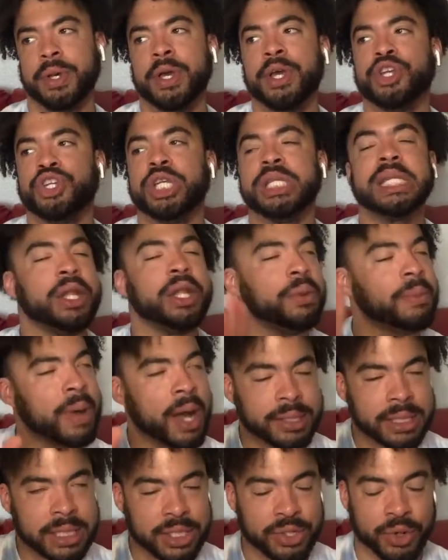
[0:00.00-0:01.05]
She's a little
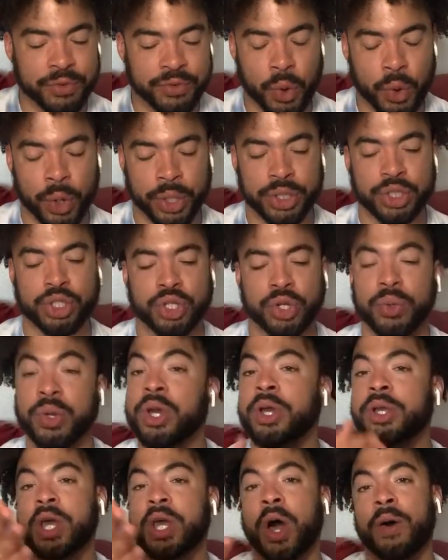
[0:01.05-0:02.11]
monster, of course, too.
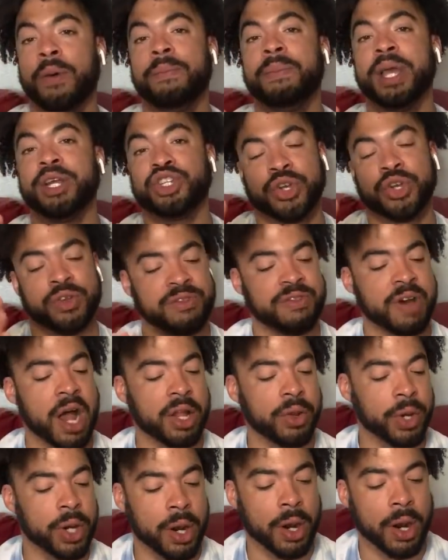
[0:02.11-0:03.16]
Y'all make sure you follow
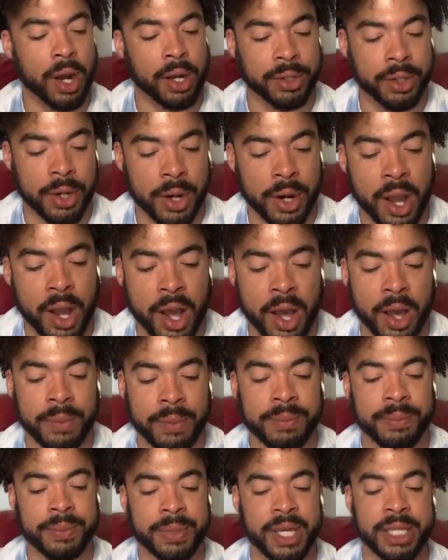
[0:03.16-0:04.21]
her on her
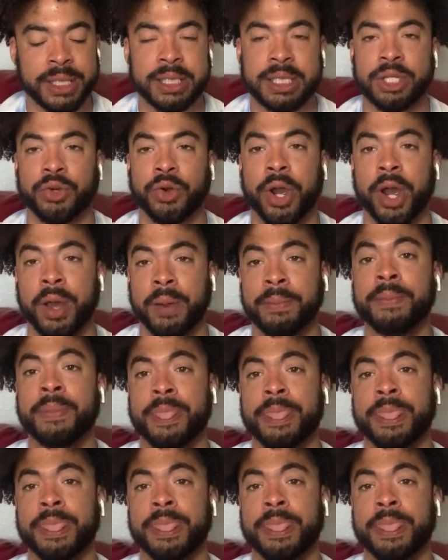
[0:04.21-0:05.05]
Instagram